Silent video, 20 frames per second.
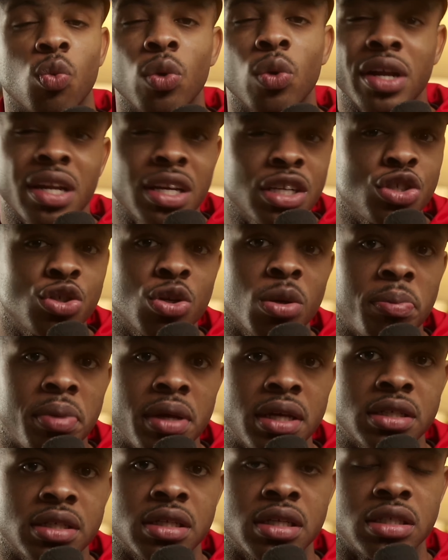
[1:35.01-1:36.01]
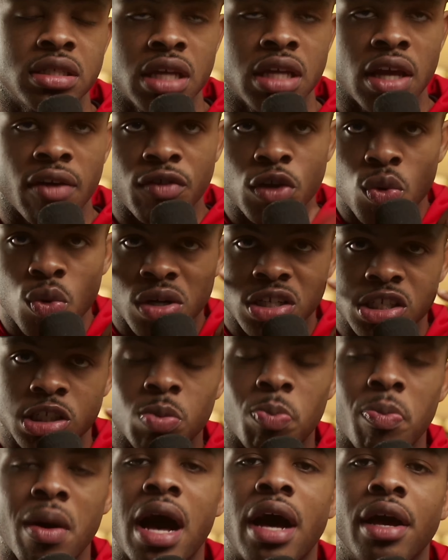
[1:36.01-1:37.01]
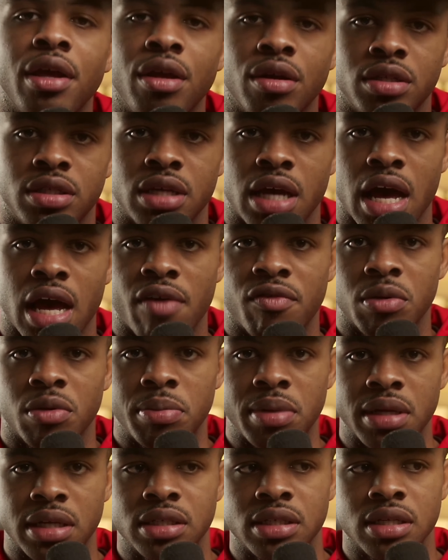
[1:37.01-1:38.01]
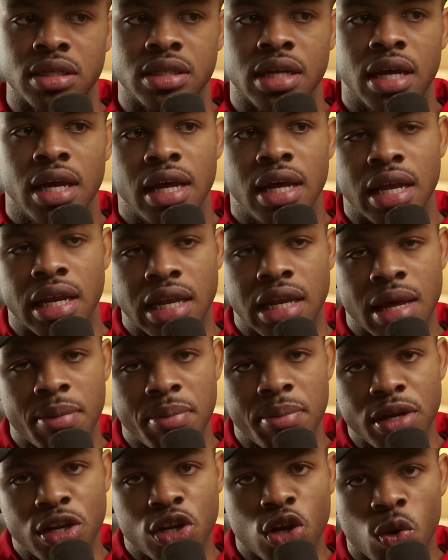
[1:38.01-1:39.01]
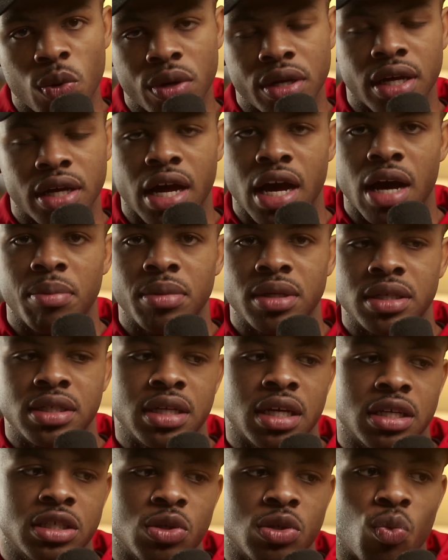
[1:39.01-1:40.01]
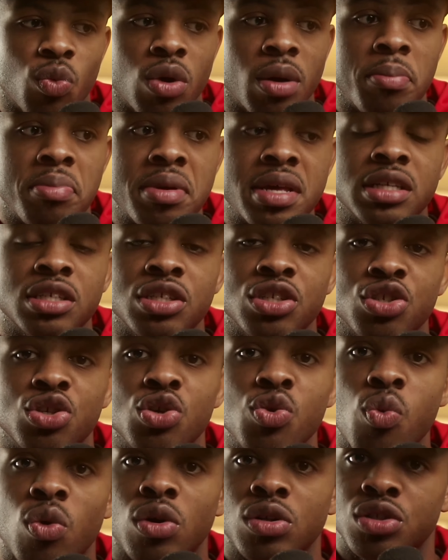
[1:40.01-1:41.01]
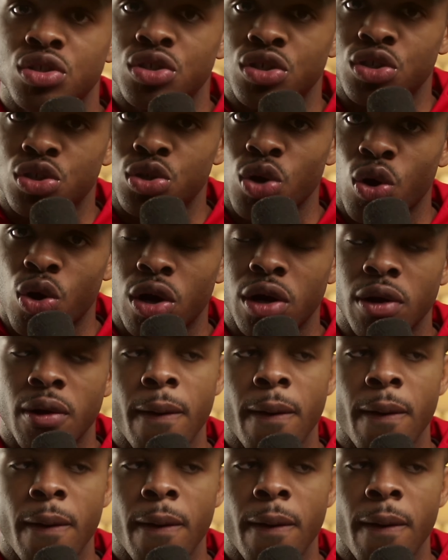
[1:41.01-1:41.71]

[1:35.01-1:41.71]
What is your business? If you aspire to have a business, let me know in the comment section what business you want to start.